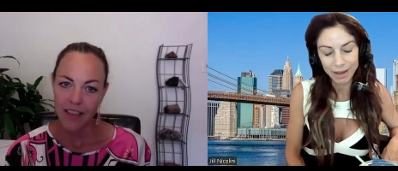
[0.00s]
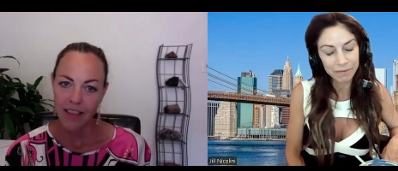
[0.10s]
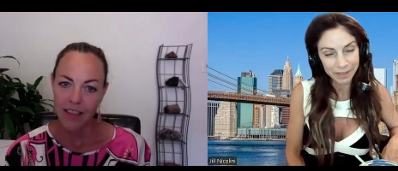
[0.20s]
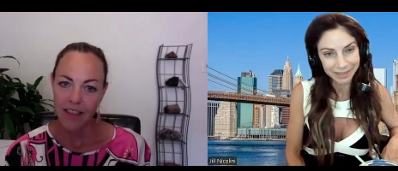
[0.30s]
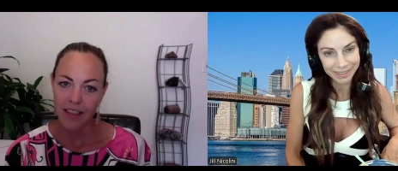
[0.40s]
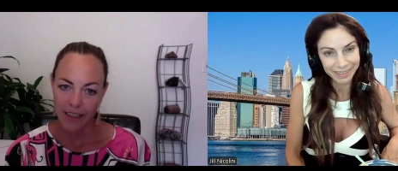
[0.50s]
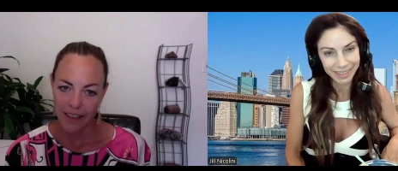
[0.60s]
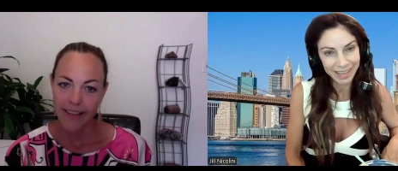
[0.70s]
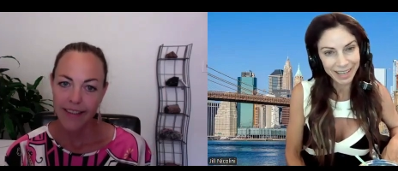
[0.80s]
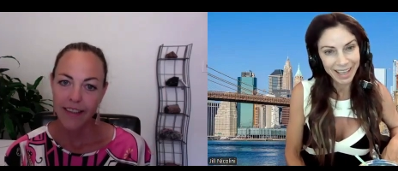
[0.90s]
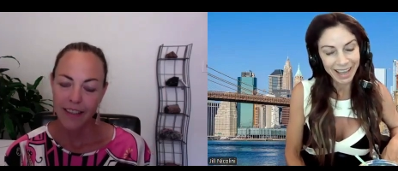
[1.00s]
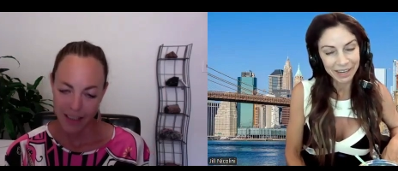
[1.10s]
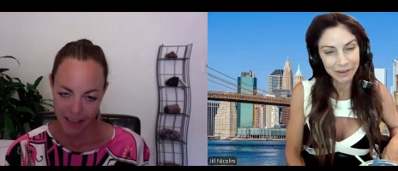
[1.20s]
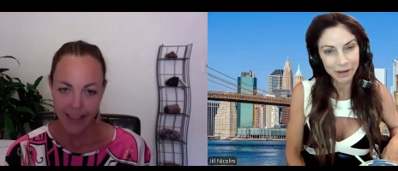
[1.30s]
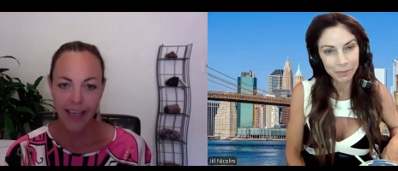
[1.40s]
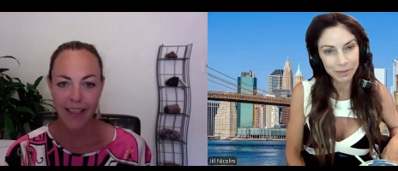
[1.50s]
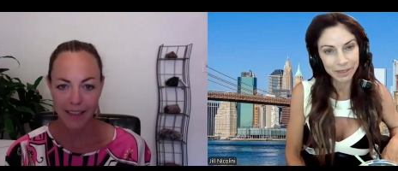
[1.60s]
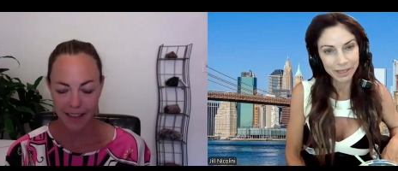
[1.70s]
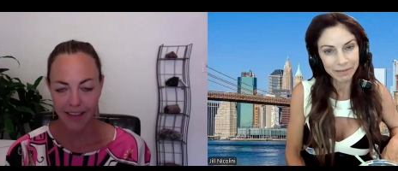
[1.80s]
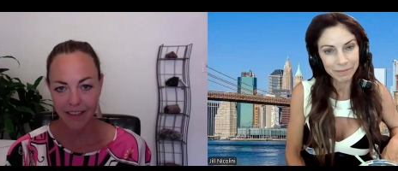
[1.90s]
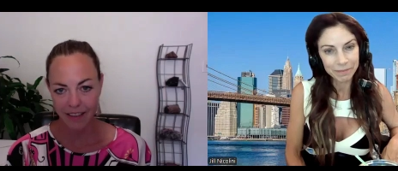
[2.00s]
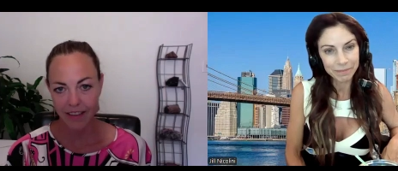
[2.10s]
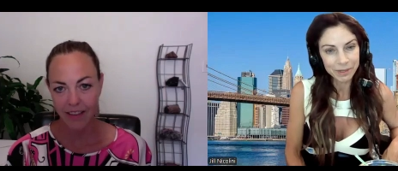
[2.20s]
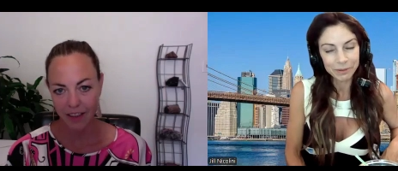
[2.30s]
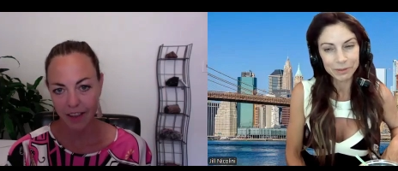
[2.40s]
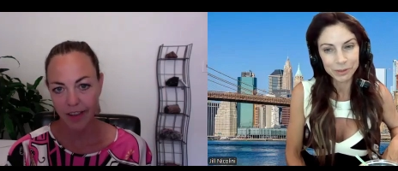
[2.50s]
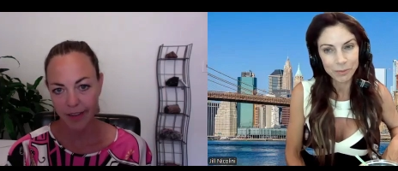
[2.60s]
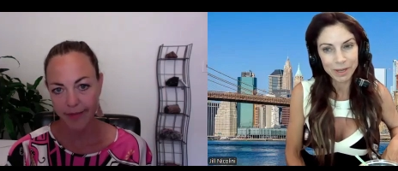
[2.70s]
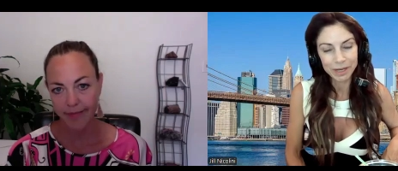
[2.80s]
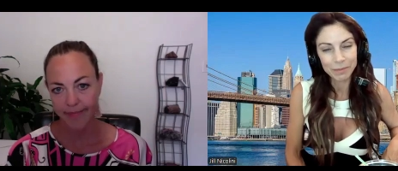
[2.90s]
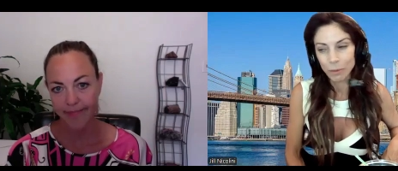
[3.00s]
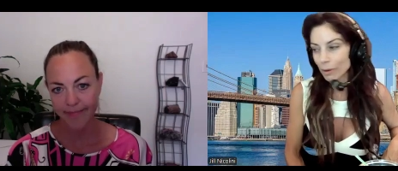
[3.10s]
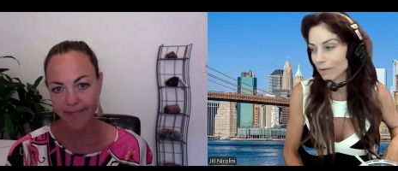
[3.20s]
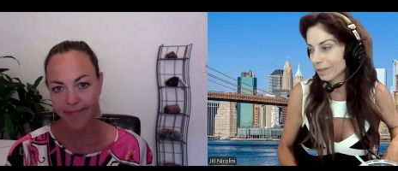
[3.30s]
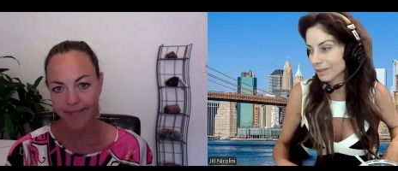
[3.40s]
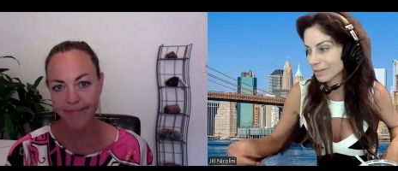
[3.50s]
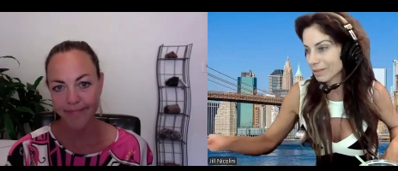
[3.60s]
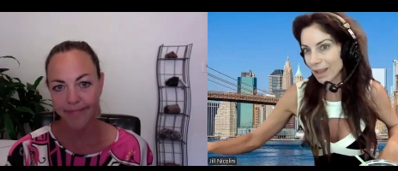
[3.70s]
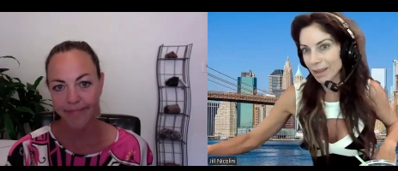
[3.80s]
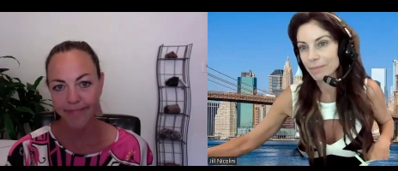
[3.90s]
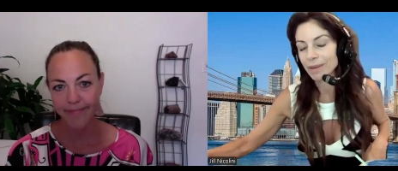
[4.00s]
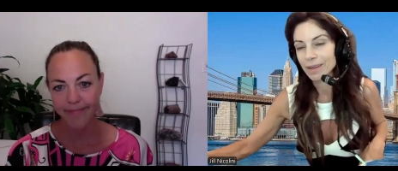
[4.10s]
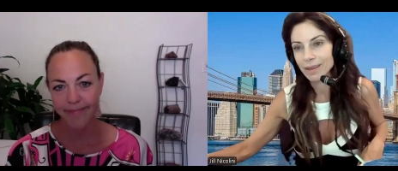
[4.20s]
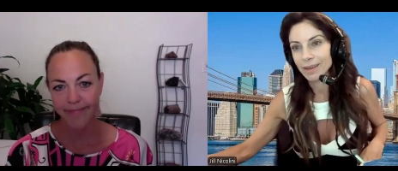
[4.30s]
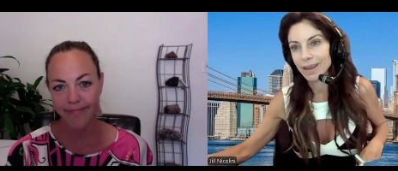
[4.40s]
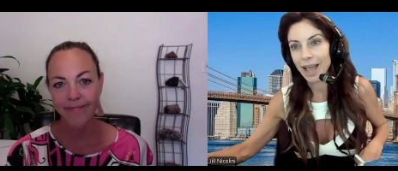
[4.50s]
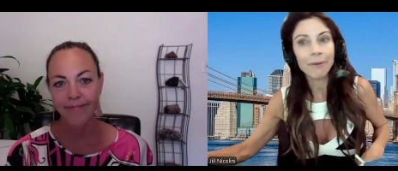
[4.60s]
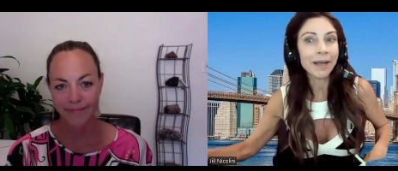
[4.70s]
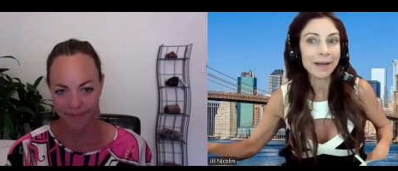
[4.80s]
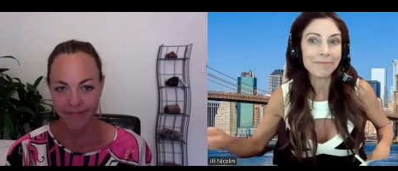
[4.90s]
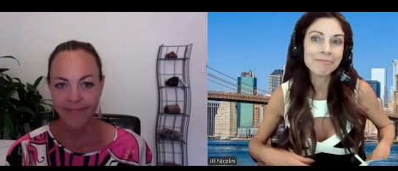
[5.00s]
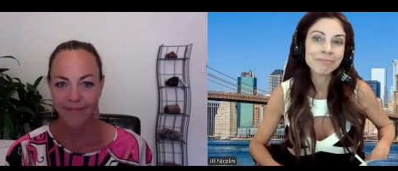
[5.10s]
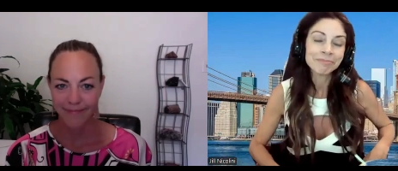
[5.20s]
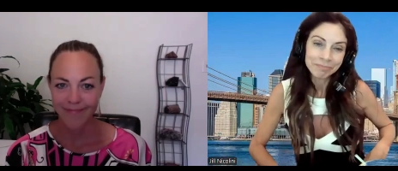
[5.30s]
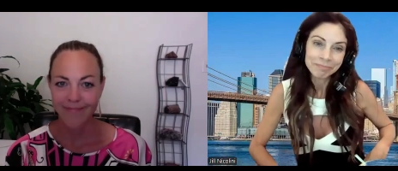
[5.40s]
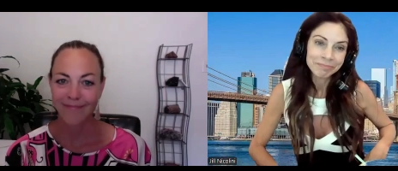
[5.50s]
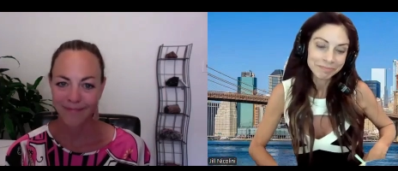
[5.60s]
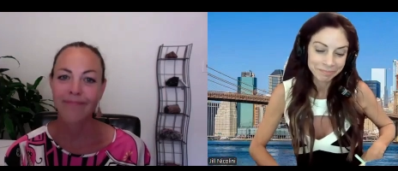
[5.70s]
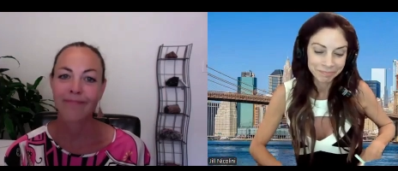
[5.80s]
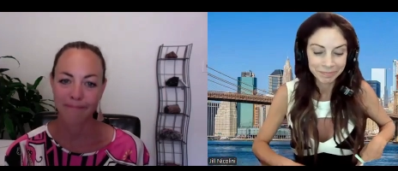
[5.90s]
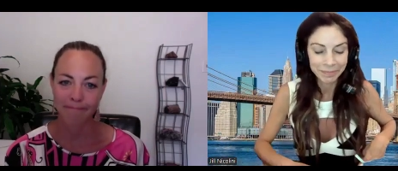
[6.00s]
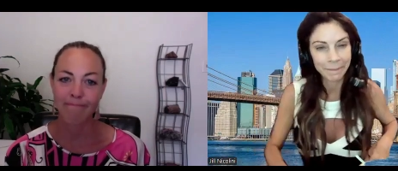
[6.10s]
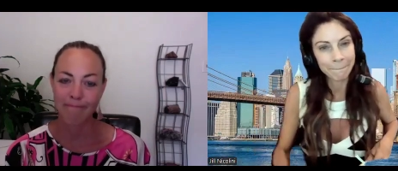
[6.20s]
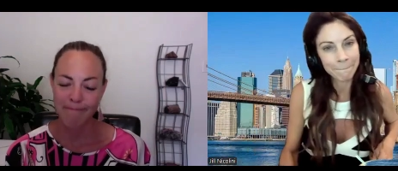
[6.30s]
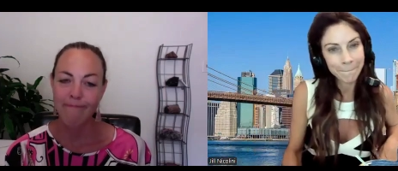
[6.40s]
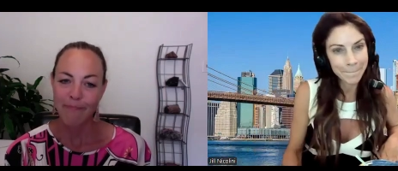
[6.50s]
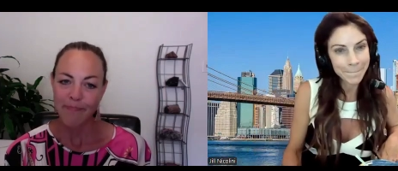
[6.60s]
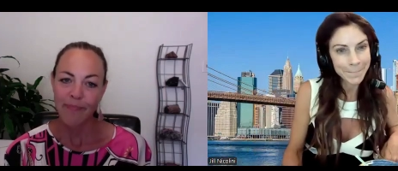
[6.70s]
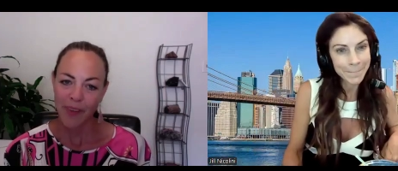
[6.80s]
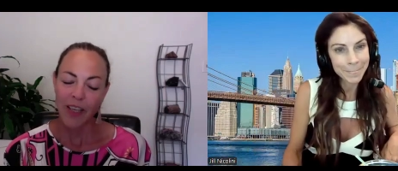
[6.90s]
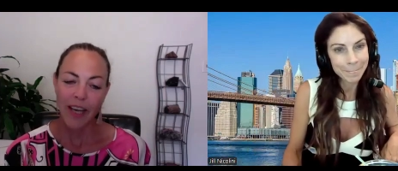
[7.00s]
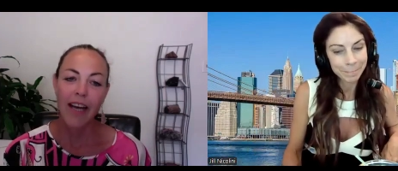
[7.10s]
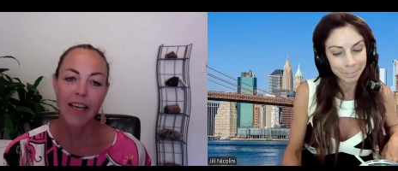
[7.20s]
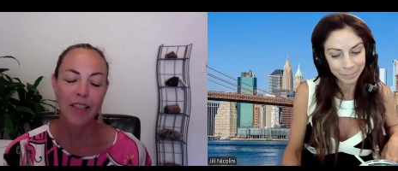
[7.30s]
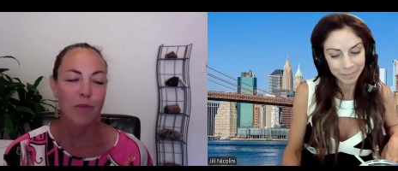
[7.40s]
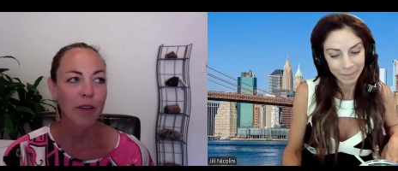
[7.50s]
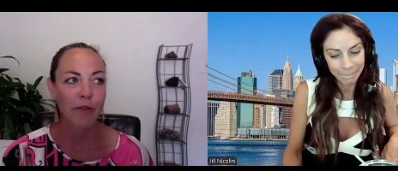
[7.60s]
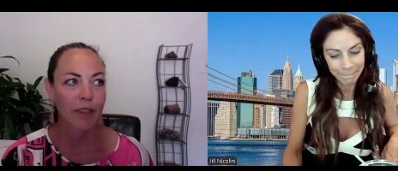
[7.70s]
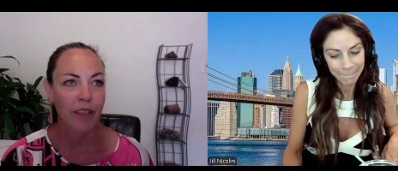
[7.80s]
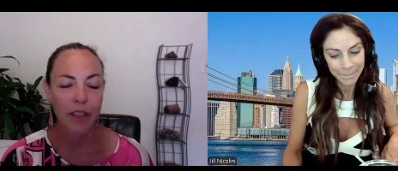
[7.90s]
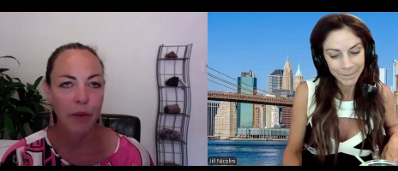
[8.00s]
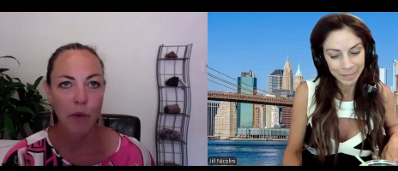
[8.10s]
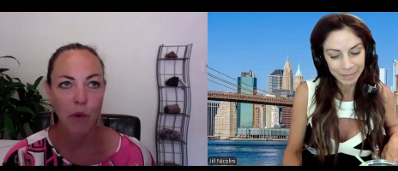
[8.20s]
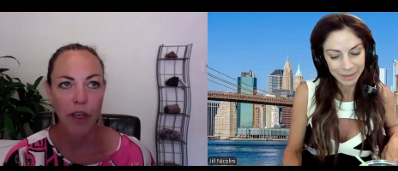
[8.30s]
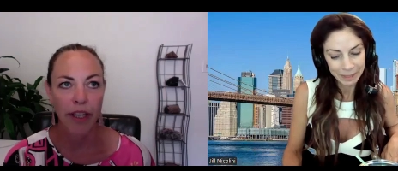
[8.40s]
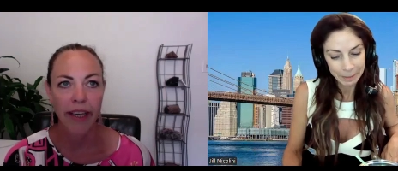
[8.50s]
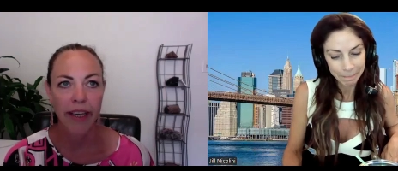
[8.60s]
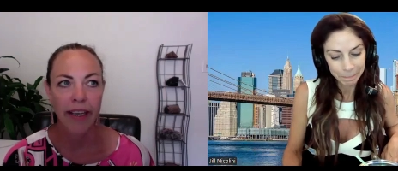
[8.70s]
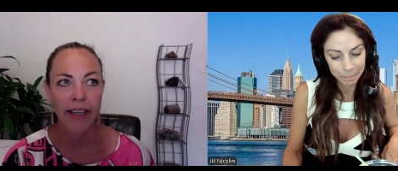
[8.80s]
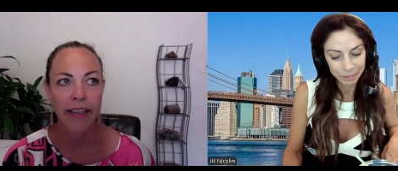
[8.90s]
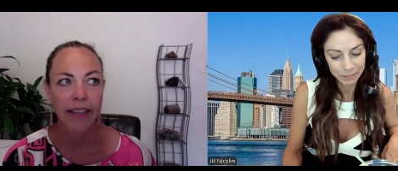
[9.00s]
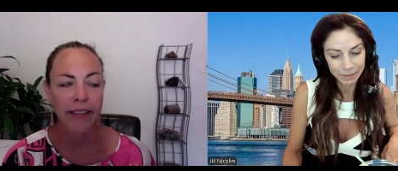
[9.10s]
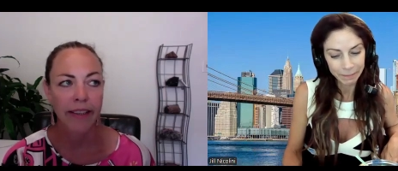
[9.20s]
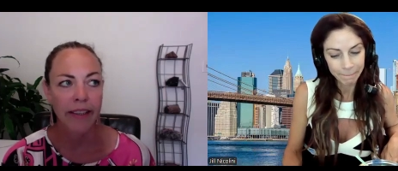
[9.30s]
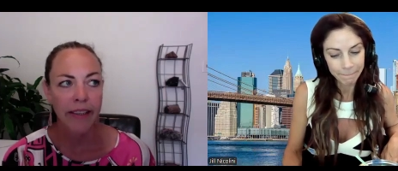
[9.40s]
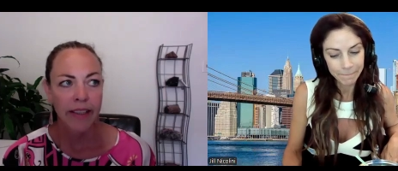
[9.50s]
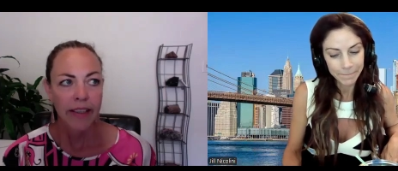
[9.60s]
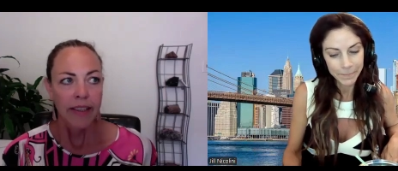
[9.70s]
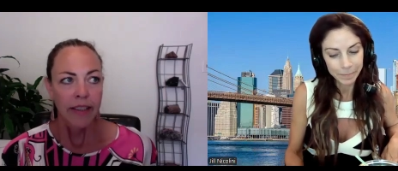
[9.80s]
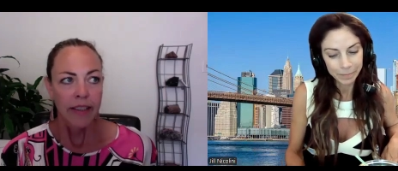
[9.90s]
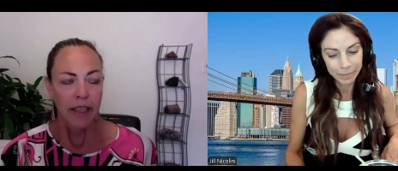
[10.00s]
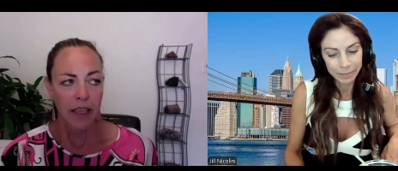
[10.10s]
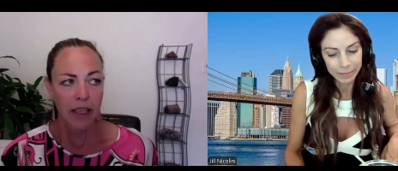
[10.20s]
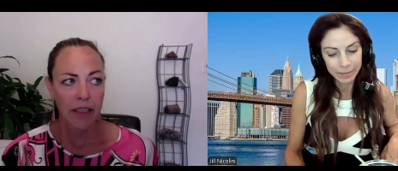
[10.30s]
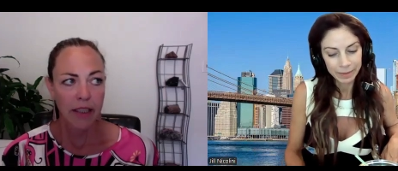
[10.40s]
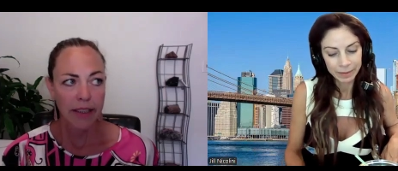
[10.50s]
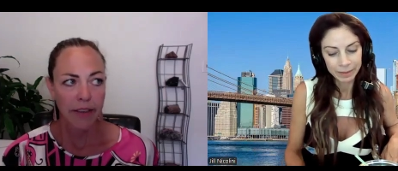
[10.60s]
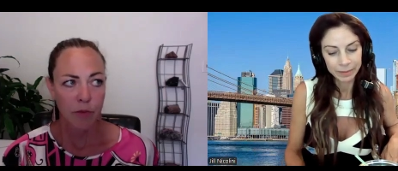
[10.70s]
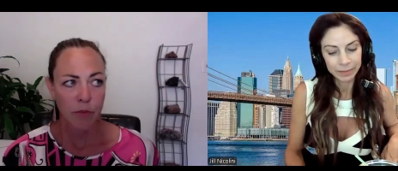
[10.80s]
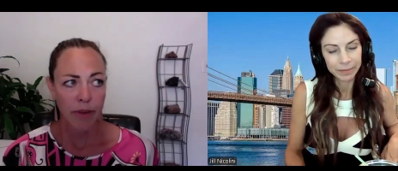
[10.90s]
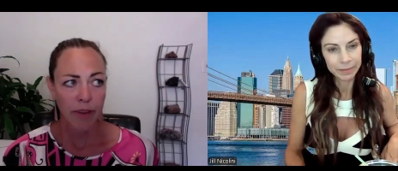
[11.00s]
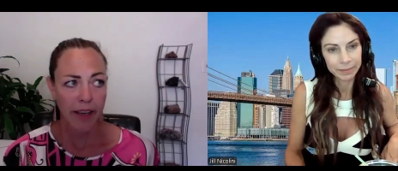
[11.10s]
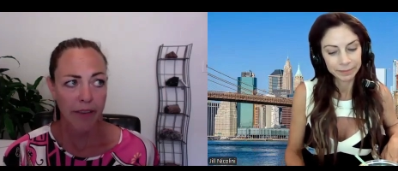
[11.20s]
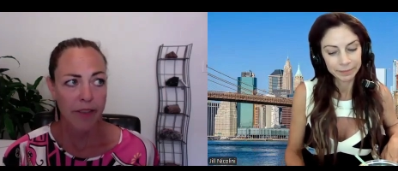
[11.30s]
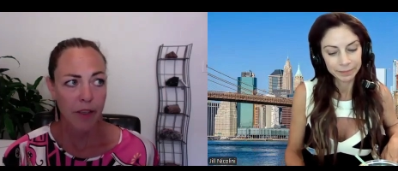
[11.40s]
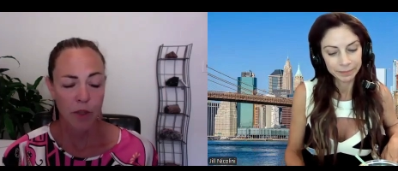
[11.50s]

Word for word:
Speaker 1: obviously. And you're helping give, you know, so many more of this same outcome.
Speaker 2: Mm-hmm yeah, it's been really rewarding and uh, given my life so